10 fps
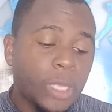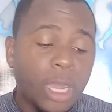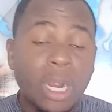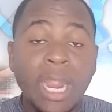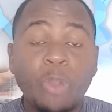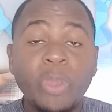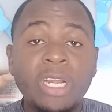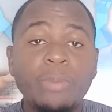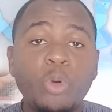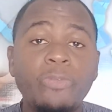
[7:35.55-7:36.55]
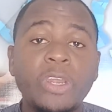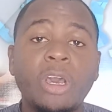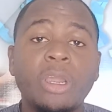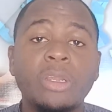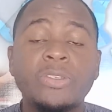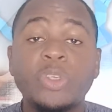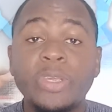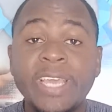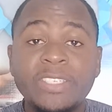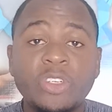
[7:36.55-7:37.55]
All right, quickly moving on. So
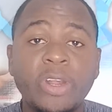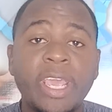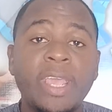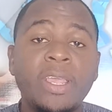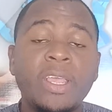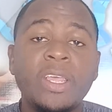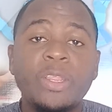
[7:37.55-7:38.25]
yesterday,